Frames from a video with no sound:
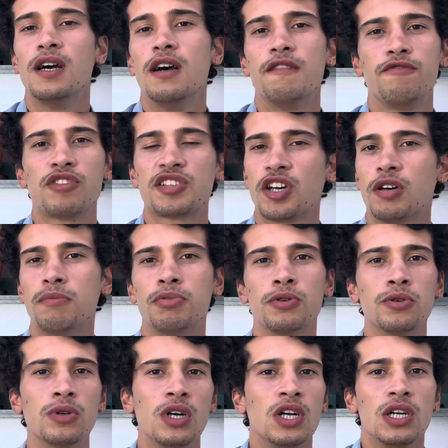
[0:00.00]
For
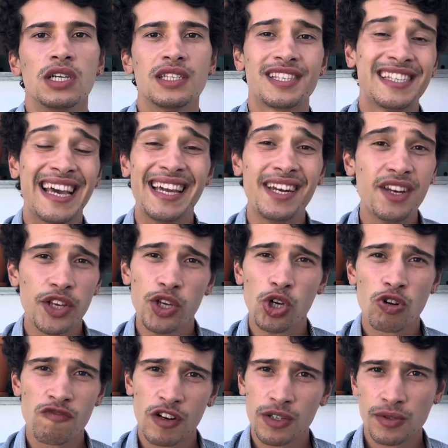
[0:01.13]
example, 10
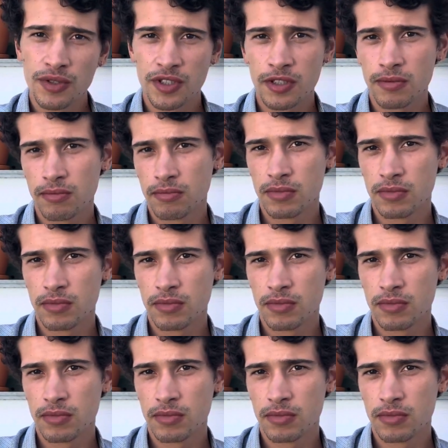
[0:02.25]
euros,